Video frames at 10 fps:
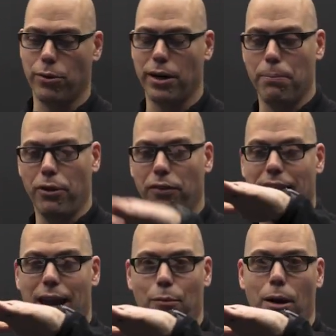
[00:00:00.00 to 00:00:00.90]
We're going to build the
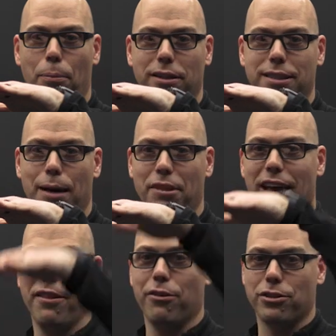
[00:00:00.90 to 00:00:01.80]
camera up on top of
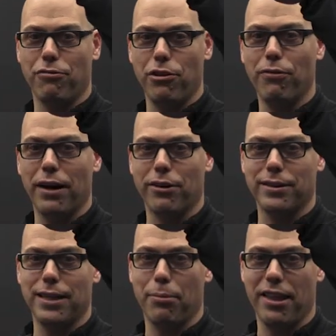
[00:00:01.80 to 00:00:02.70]
that. There's a viewfinder on
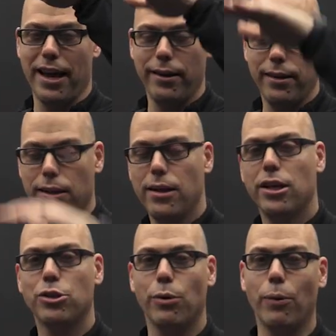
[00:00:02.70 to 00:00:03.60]
top of that.
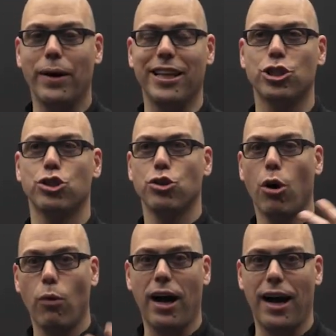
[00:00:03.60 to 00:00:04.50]
So we don't want it
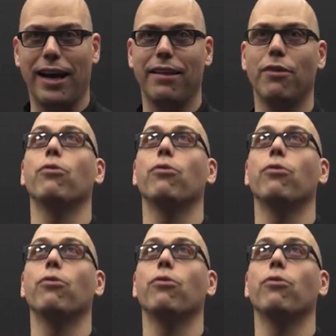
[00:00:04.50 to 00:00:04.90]
so high that